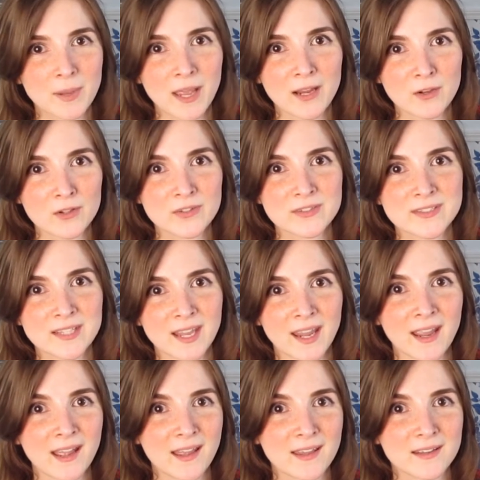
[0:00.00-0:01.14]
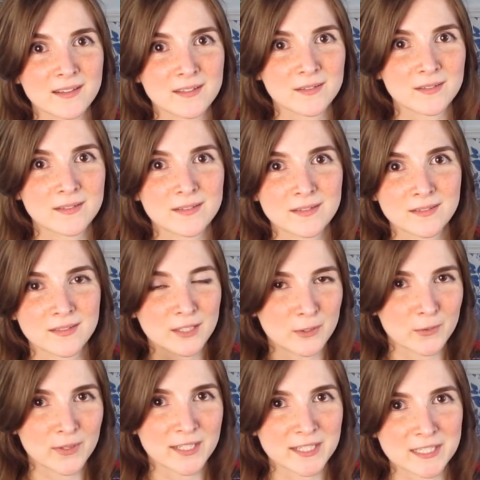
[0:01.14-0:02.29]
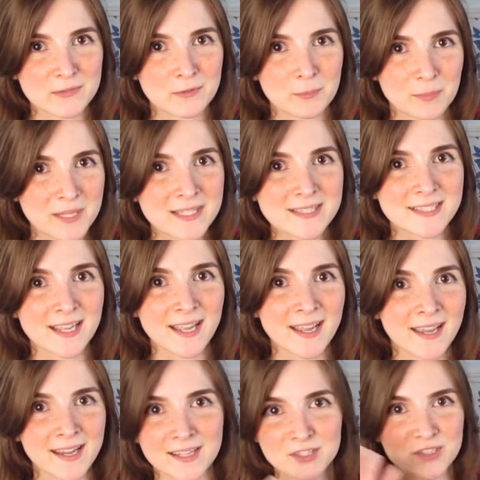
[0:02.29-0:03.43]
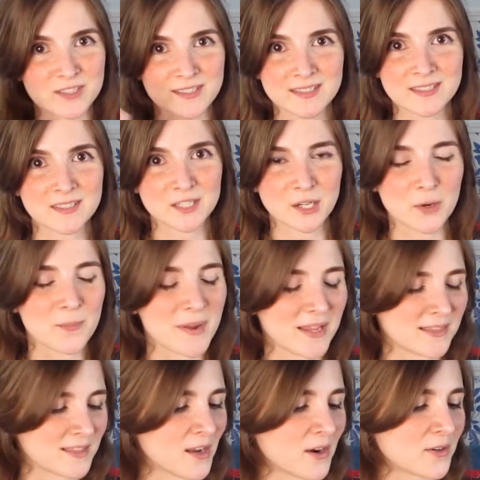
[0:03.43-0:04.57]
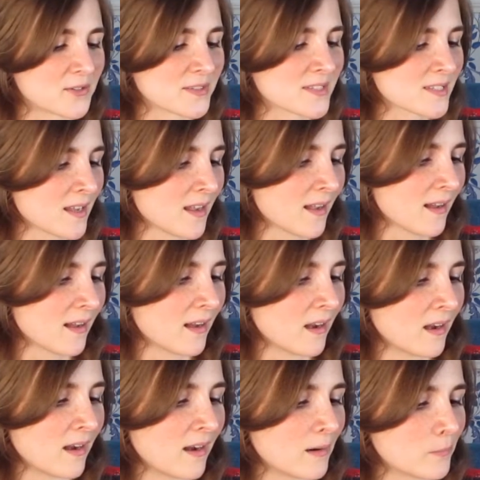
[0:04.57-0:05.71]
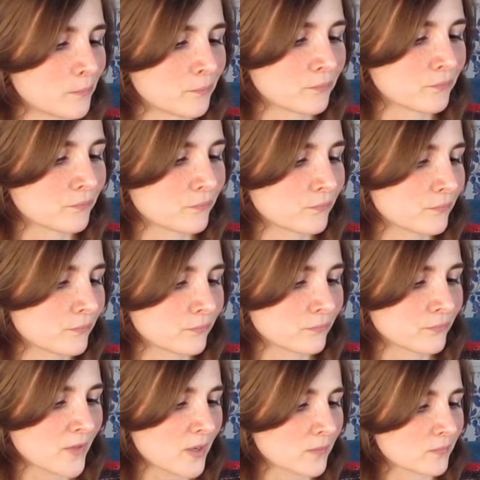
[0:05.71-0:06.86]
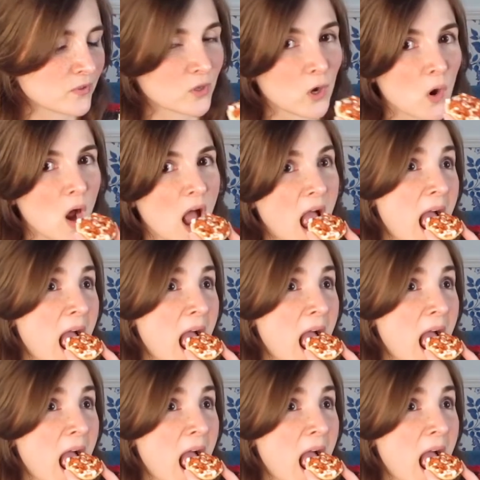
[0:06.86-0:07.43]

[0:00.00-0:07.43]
bagels and the ingredients for pizza and just, you know, made those. Um, yeah, so